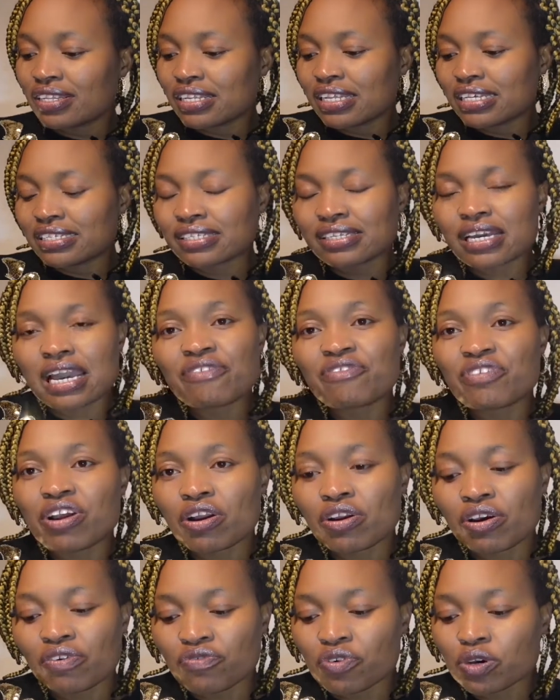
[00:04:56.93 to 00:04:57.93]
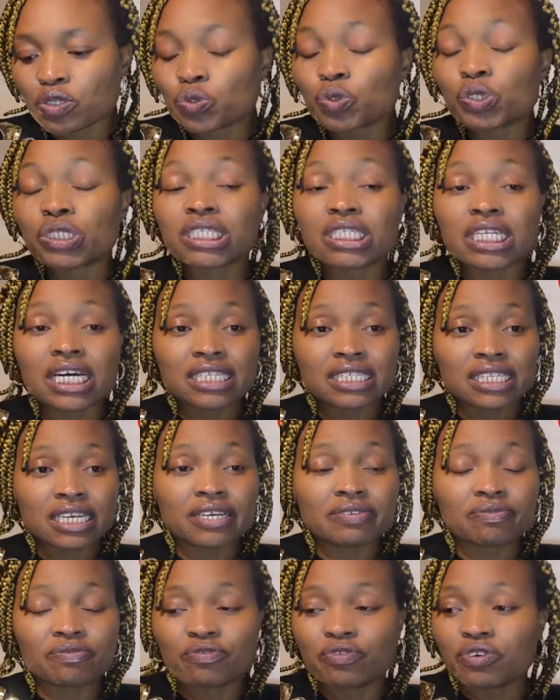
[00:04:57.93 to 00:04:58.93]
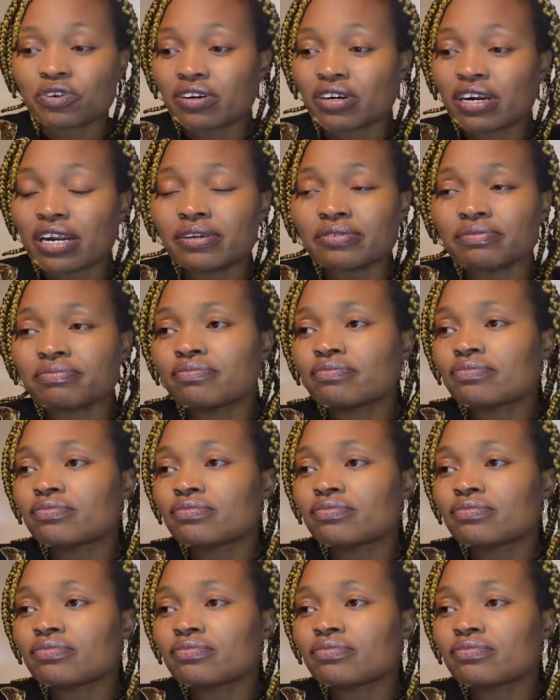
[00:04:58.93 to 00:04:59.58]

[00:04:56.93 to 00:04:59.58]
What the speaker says: All of us will sit down there for ground.